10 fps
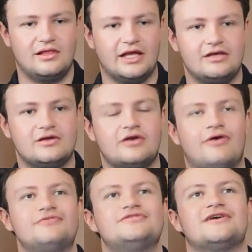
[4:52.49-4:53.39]
you can
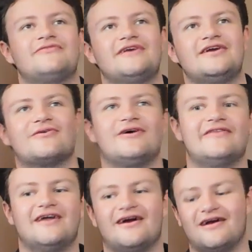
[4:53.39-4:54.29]
hold your finger
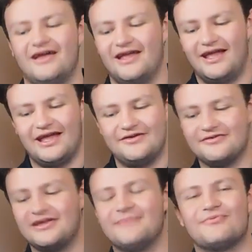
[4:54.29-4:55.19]
on there and
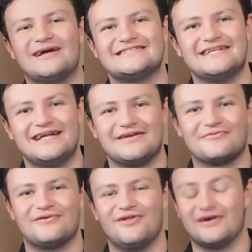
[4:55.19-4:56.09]
it'll keep resonating
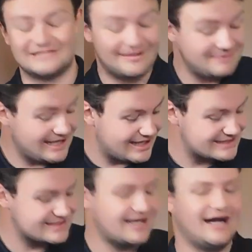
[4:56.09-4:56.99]
for a long time
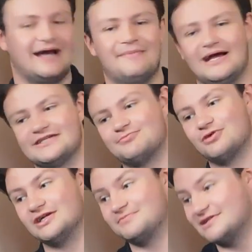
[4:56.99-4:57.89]
because of the high mass
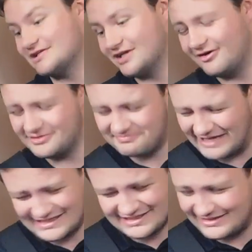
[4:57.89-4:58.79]
bridge. But the tone's
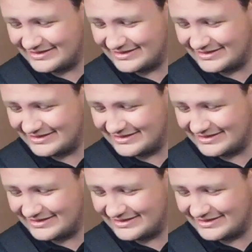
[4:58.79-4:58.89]
basically